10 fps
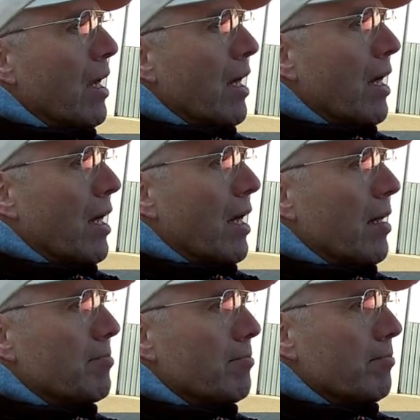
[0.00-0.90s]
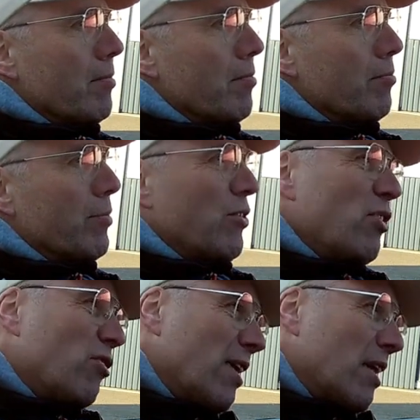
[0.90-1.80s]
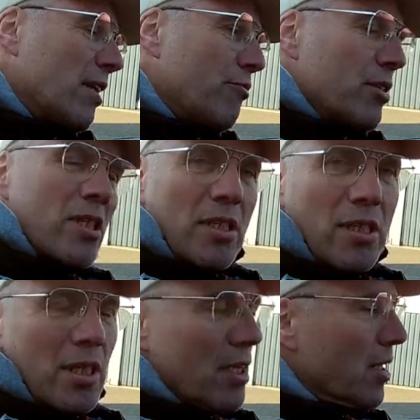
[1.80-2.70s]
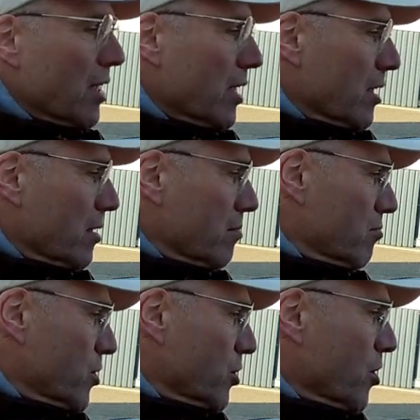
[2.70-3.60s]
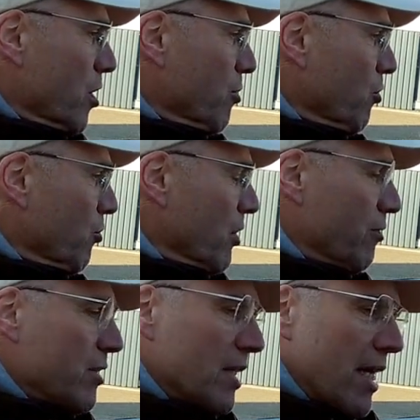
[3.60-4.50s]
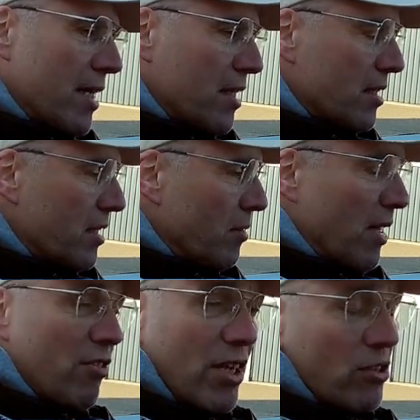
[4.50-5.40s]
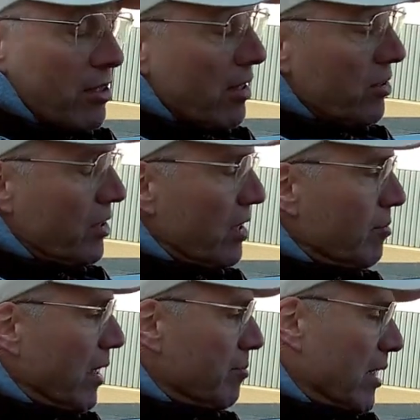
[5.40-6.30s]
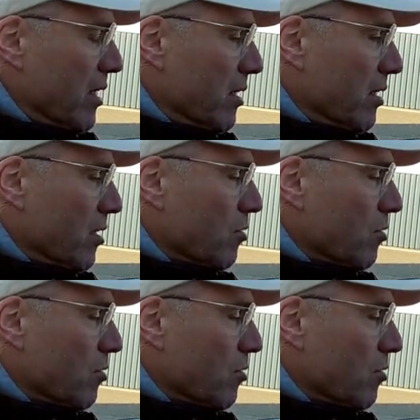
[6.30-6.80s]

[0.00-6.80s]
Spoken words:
But since it's a little different, the startup is also different, and it's actually, you can see my